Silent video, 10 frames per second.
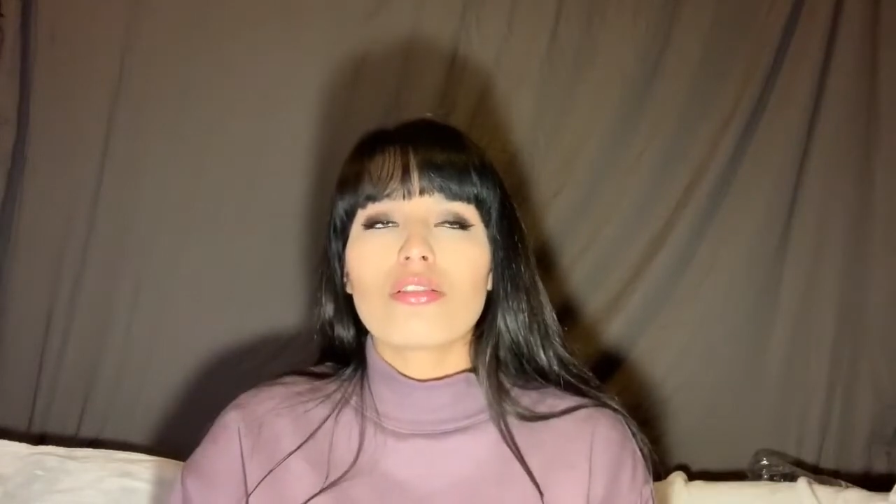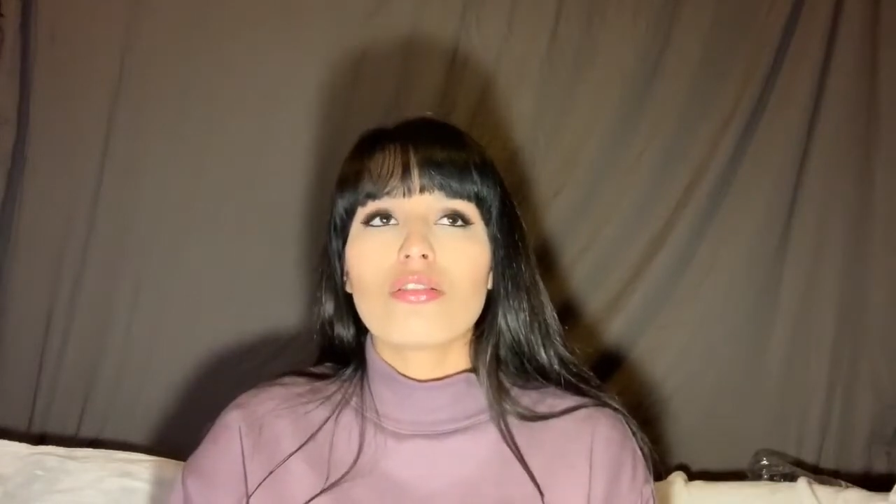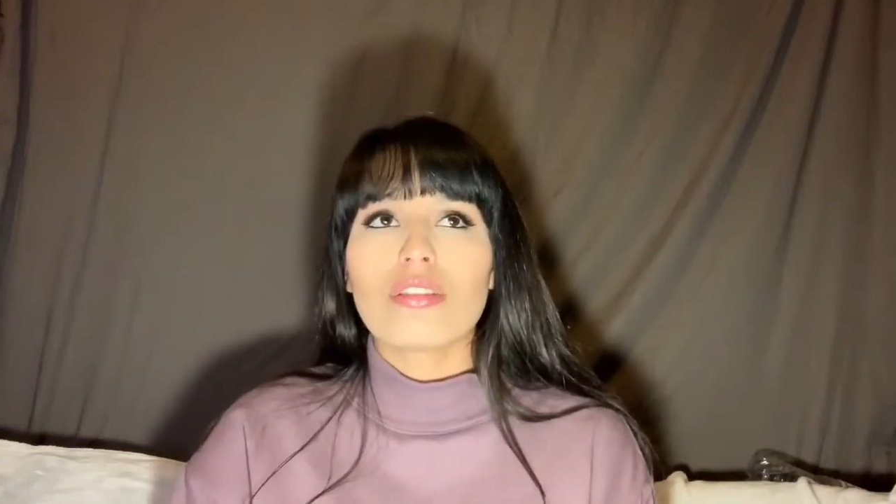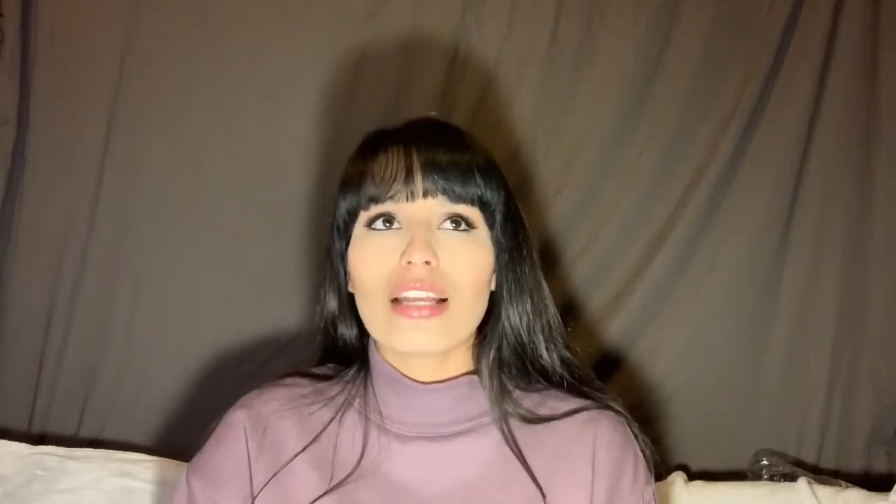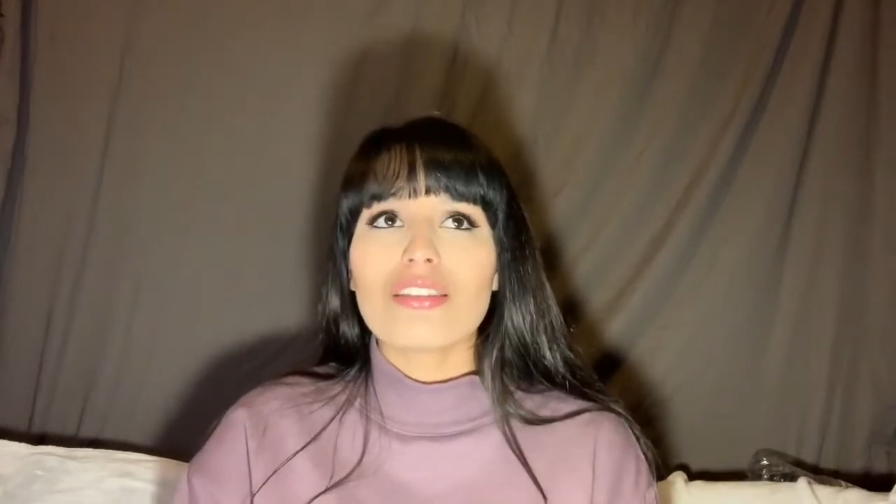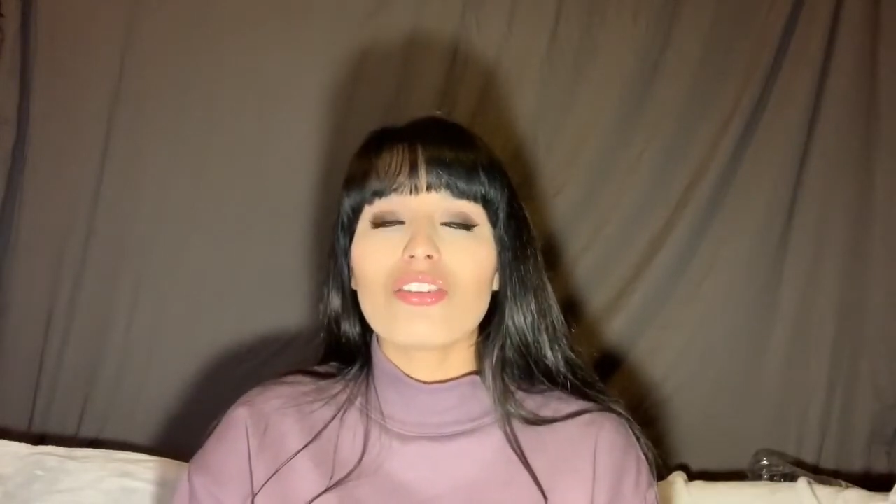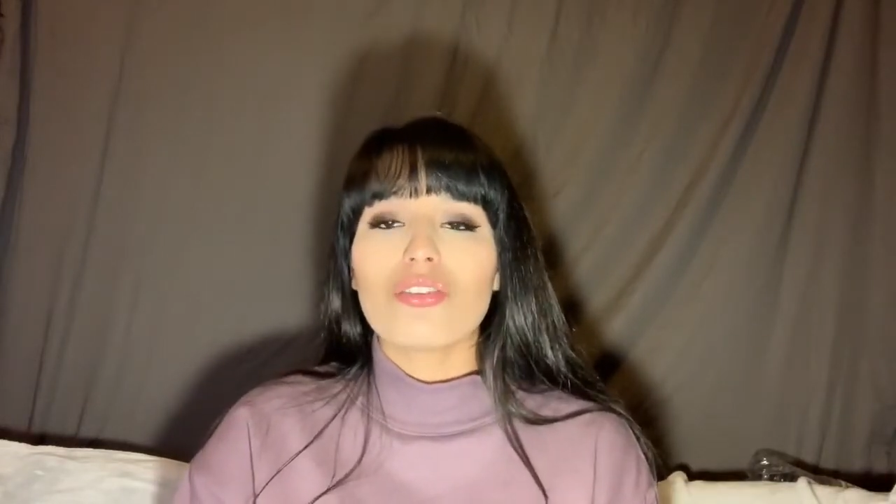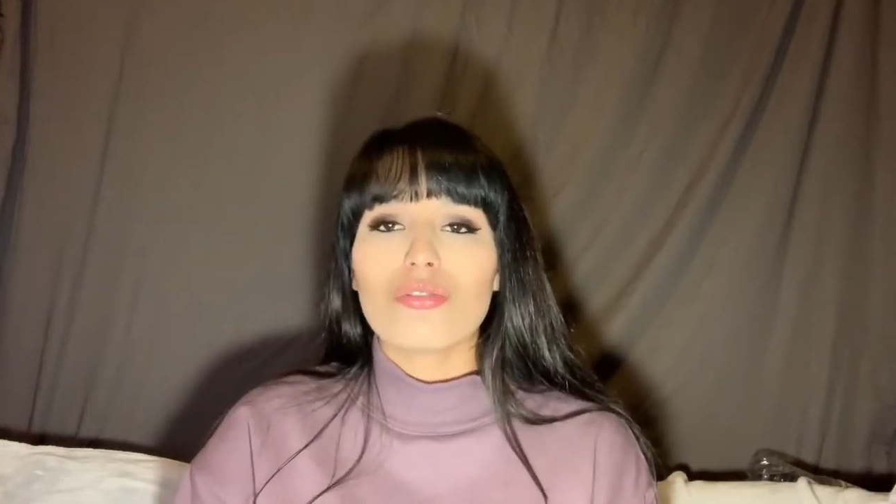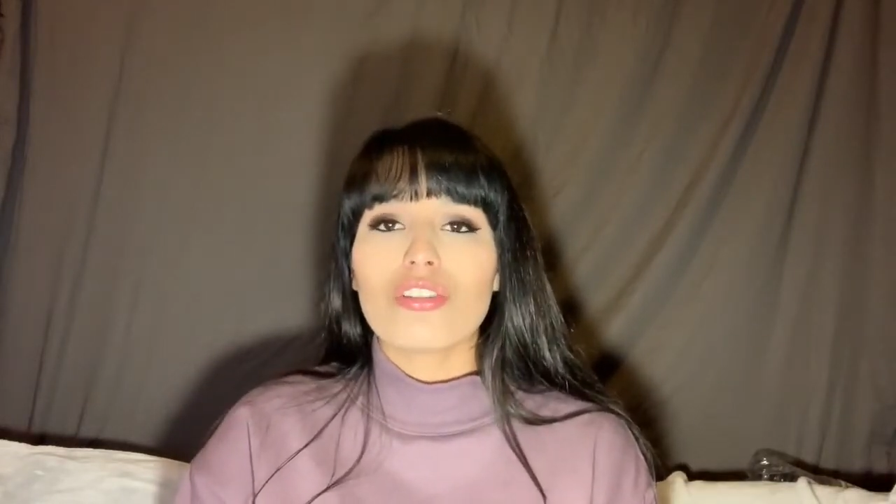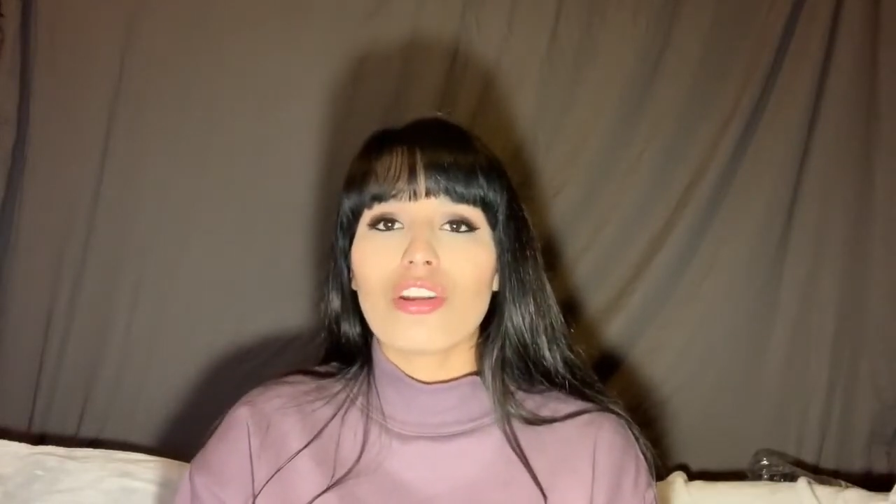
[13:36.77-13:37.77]
So that's a
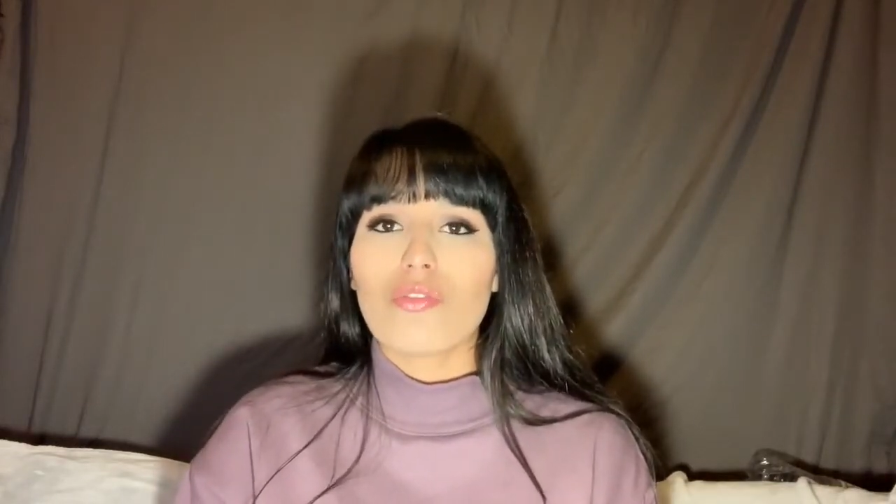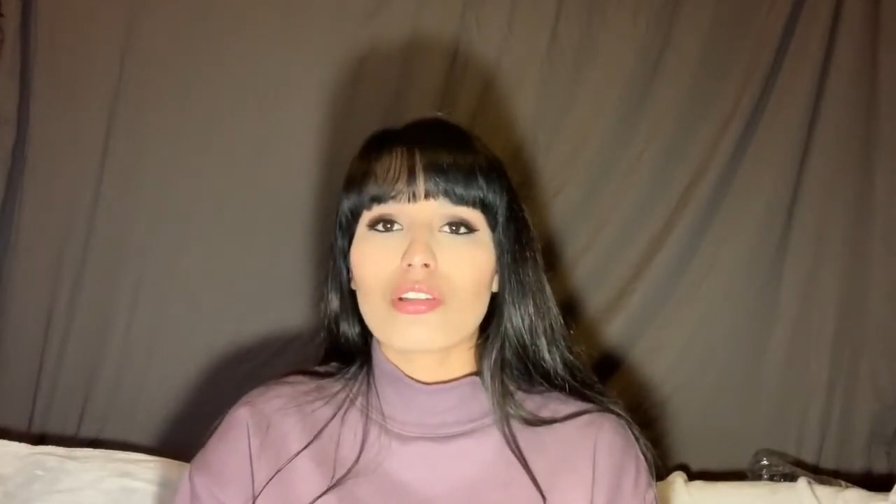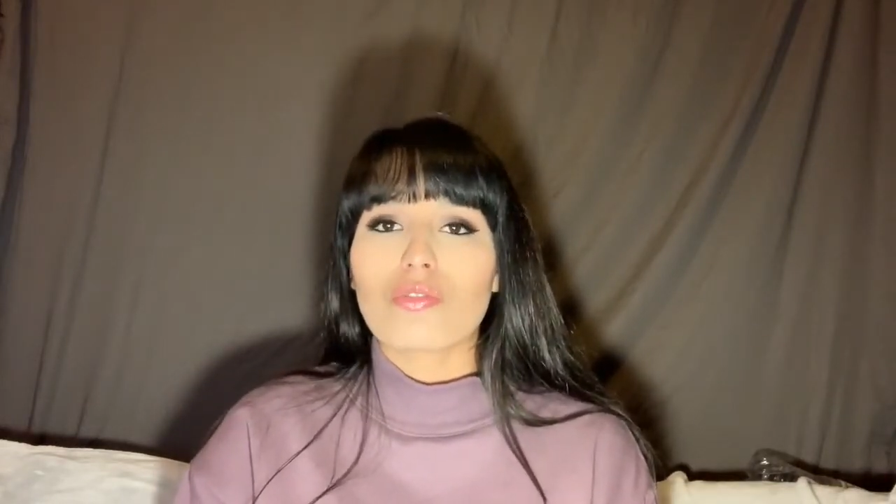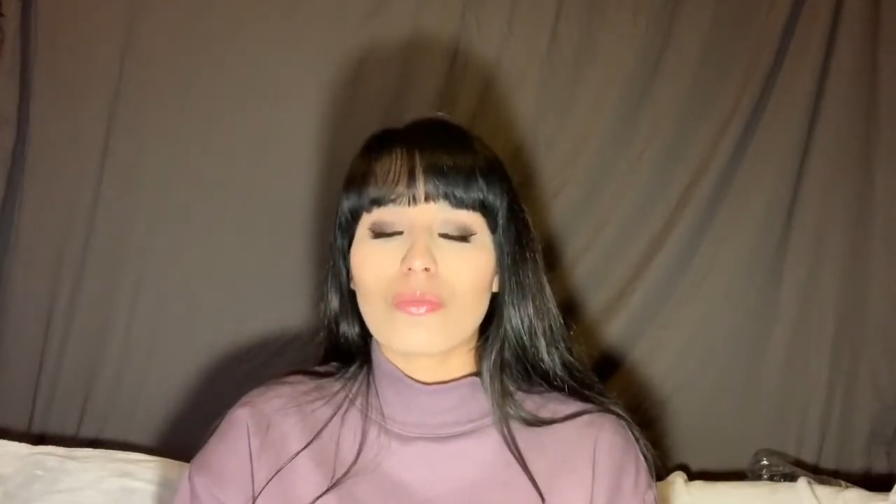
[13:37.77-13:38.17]
huge difference.